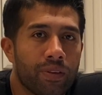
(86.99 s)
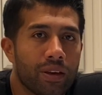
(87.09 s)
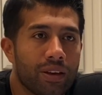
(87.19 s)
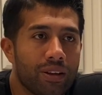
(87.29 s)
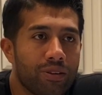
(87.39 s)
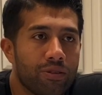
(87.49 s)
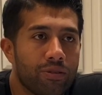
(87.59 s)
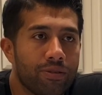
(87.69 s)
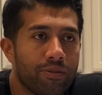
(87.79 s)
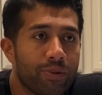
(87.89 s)
and
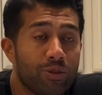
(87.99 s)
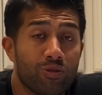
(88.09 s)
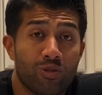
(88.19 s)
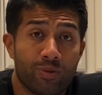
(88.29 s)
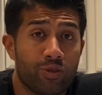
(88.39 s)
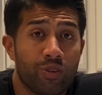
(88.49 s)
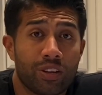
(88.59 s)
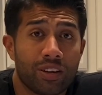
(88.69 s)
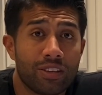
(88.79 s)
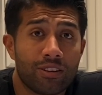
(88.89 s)
you've been doing too much
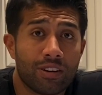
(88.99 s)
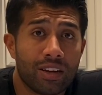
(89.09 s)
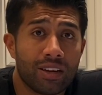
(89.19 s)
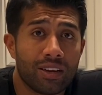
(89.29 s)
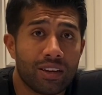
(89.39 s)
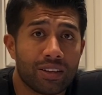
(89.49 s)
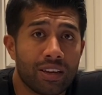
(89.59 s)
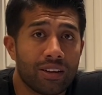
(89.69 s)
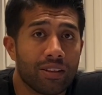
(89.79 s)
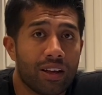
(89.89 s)
reading on the internet and
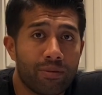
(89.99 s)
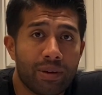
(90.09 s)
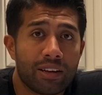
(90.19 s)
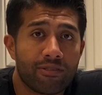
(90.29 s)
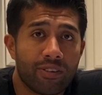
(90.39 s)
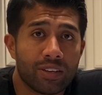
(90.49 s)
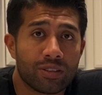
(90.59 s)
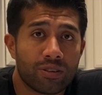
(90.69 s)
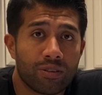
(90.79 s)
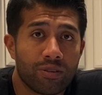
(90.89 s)
getting a lot of bad
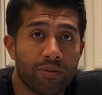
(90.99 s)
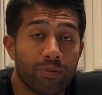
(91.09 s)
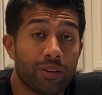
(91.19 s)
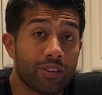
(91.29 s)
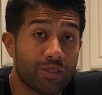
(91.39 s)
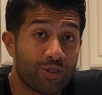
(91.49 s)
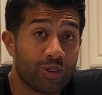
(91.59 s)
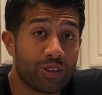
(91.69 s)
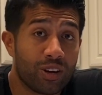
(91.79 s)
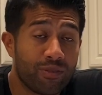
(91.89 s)
advice because there's
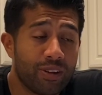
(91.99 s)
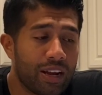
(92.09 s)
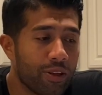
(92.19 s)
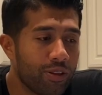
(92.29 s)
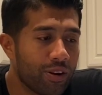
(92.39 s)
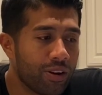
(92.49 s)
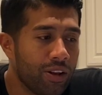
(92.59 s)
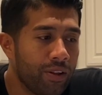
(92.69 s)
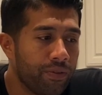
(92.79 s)
a ton of it out there.